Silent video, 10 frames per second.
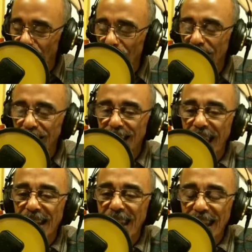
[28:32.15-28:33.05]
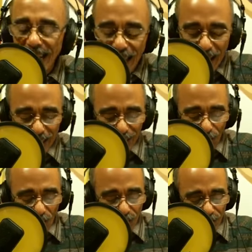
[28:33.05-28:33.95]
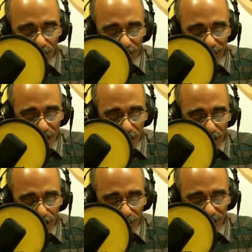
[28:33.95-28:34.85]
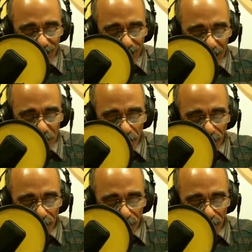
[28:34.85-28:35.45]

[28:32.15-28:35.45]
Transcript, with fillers: the, that headline and the article that came after it said